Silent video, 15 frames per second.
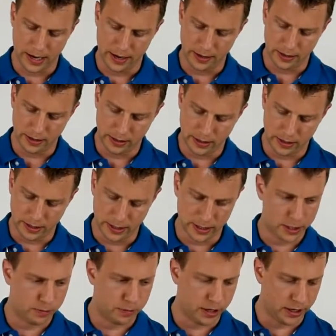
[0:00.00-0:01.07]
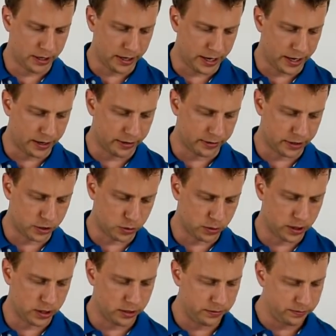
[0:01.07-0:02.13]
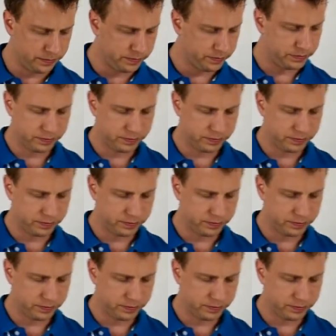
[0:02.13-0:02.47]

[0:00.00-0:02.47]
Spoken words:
and it's being added as well.